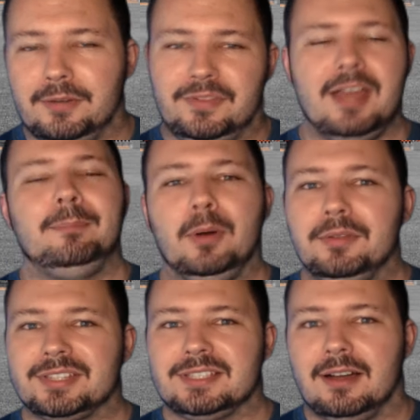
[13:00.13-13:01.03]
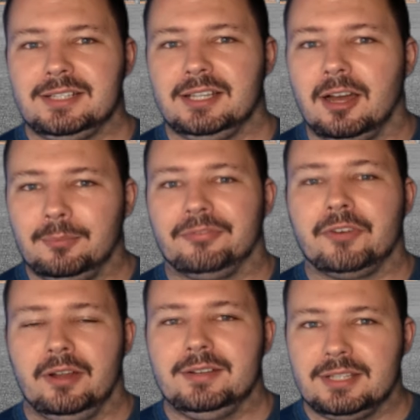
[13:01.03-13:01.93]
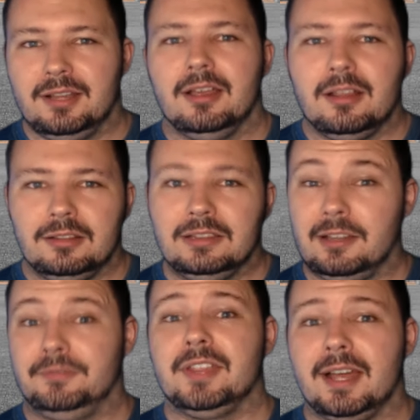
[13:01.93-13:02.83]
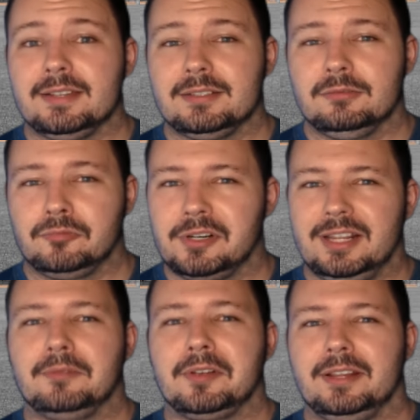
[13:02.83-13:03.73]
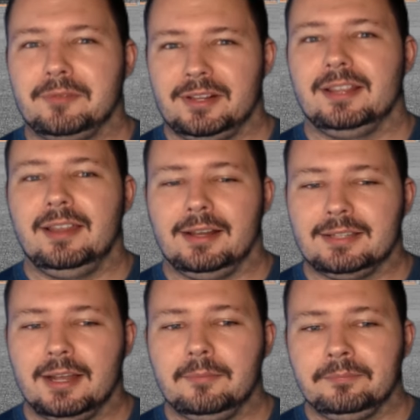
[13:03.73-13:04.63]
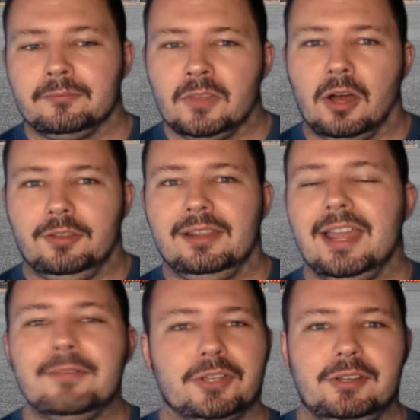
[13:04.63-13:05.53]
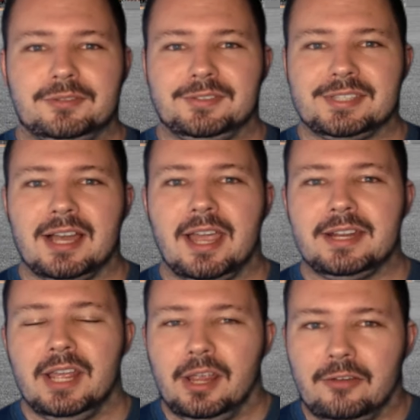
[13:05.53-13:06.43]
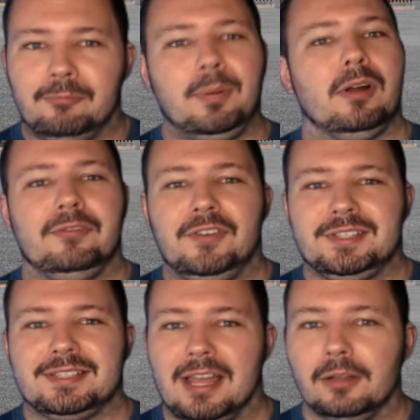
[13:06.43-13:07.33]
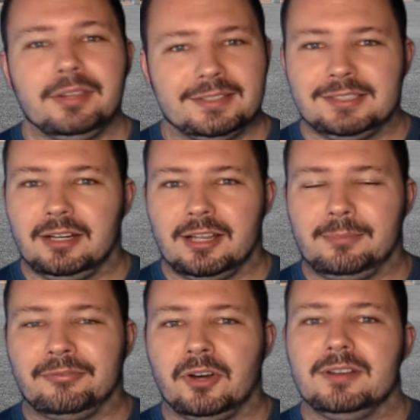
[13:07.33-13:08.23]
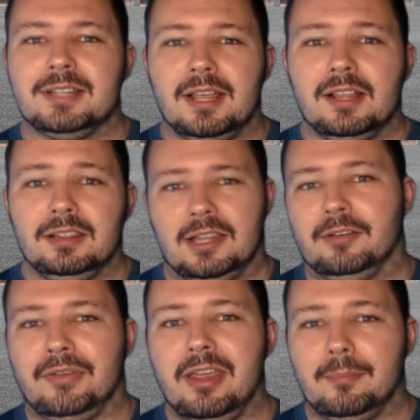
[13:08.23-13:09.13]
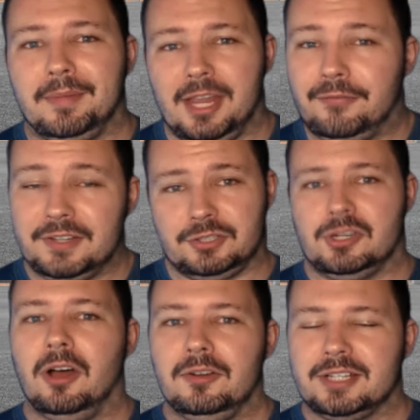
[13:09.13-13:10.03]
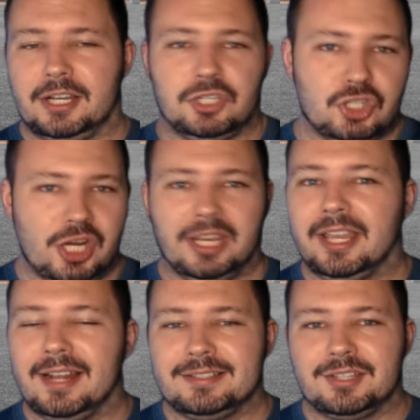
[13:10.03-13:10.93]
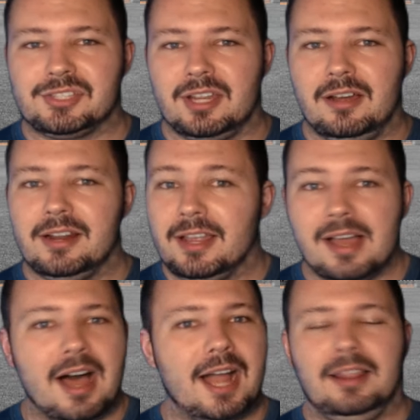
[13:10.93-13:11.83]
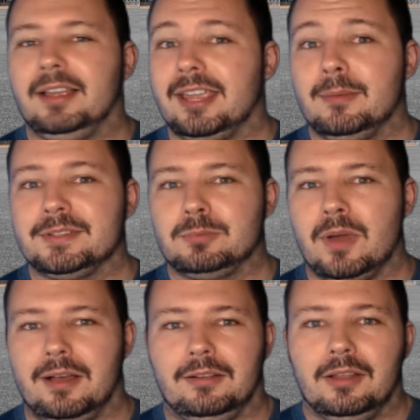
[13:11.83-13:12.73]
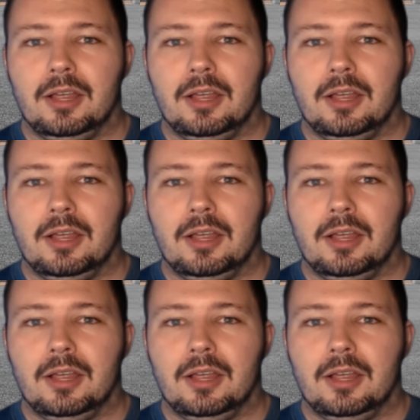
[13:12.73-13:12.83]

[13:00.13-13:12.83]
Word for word: if they're both starting up front, love that. Really, really, really like that. On the Leverkusen side, if Boniface is healthy and starting up front, love him. If he's not and Schick gets the start, I like him as well.